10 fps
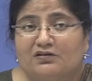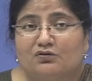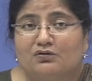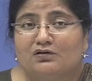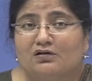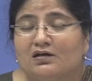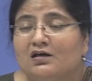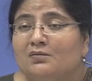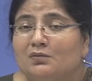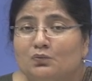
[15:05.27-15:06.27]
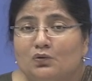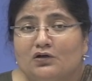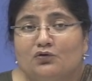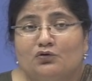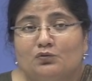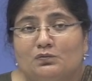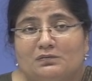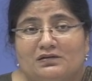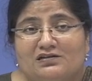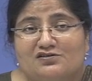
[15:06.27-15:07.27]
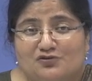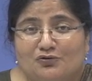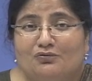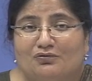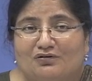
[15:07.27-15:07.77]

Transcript: going on, but what do human beings do?